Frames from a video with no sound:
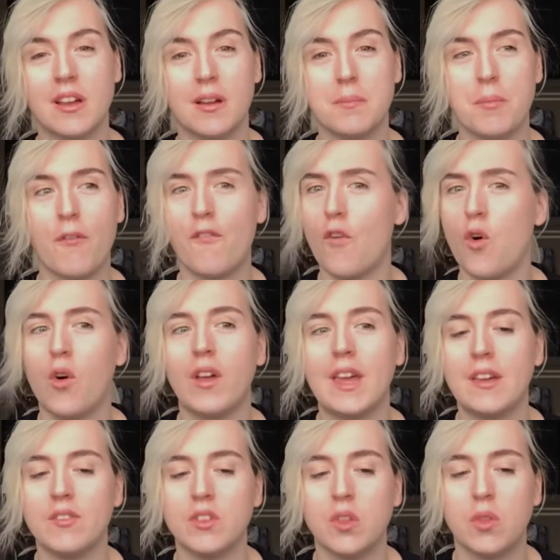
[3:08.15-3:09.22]
before
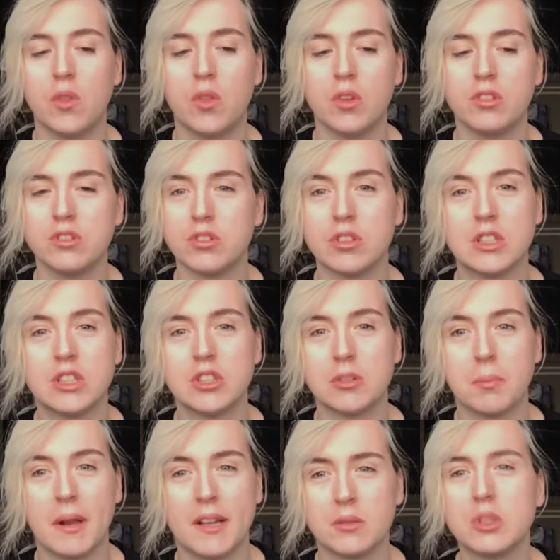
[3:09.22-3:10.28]
even the story took
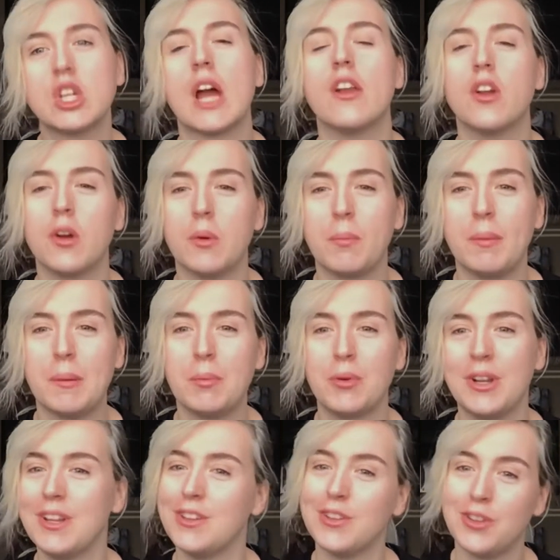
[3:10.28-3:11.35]
place, which I know people
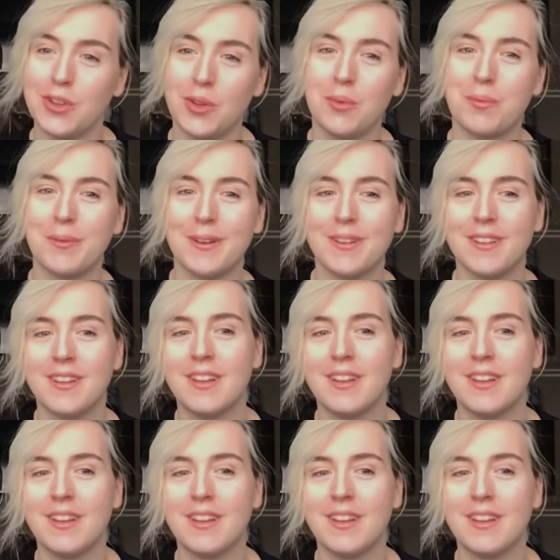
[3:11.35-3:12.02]
need to do, but